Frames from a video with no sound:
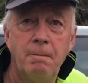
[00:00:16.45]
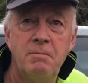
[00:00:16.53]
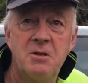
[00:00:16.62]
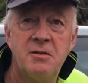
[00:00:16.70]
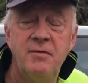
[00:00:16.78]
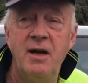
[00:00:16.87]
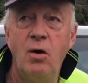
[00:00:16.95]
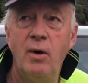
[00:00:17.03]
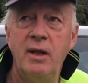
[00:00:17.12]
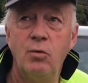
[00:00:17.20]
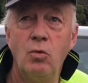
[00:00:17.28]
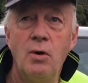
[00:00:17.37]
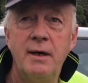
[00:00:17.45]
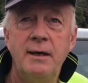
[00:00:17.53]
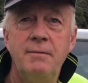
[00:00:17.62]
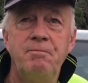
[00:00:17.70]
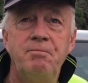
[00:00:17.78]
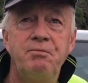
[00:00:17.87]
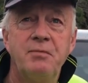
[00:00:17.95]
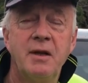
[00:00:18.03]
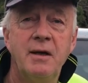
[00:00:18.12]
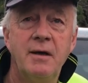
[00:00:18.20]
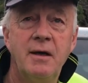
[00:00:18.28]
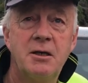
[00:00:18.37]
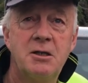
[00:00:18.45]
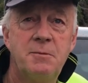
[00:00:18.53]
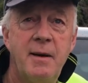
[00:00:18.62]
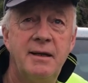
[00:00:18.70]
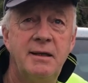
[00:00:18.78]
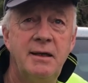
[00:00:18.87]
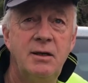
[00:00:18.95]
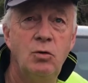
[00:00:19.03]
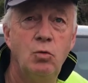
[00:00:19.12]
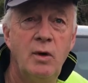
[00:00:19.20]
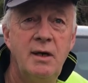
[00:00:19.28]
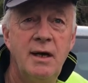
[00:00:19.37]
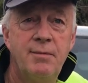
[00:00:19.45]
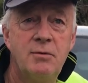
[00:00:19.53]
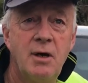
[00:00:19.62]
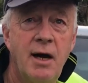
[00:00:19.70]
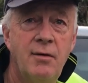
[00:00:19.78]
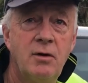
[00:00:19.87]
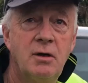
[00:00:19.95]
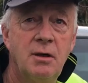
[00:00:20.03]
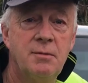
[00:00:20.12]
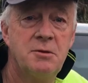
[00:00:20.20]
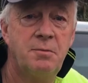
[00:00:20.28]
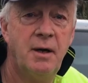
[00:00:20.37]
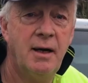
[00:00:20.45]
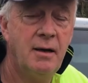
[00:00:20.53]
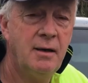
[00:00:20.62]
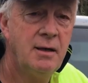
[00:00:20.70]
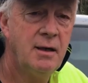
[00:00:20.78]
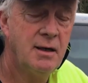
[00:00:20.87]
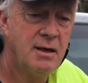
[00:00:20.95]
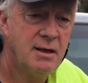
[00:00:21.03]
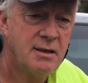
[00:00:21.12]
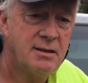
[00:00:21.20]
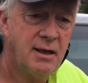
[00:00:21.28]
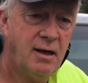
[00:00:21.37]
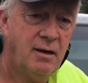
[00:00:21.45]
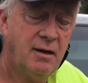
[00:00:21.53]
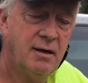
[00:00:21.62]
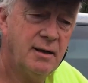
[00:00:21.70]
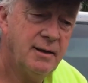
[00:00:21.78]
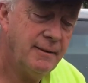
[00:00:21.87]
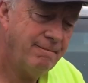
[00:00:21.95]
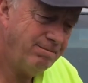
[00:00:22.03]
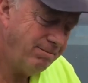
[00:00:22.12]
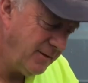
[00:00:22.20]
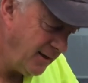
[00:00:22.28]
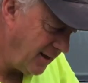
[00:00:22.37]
severe weather warning, expecting wind up to 100 kilometers per hour. So, you